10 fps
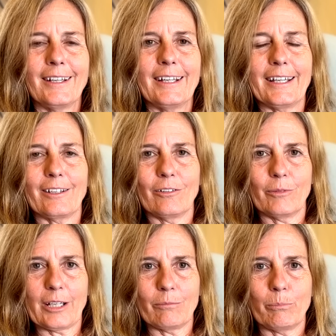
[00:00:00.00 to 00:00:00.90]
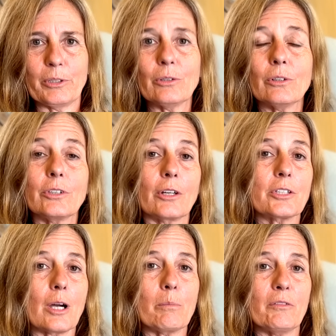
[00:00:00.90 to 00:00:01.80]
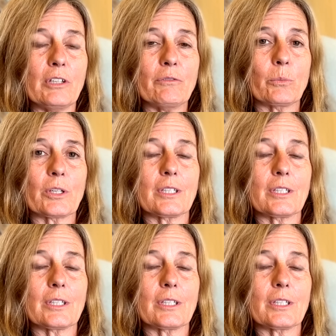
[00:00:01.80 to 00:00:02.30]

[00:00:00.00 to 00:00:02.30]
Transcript: and build on top of even what